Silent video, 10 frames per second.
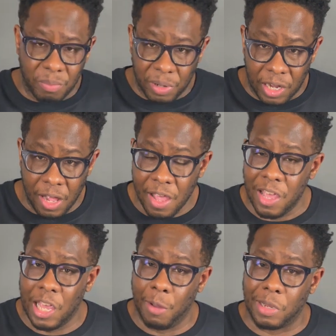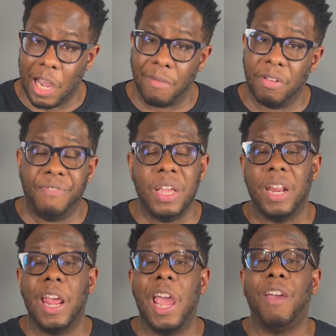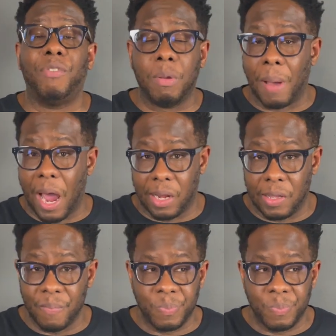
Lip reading: But he was like, I've defeated everybody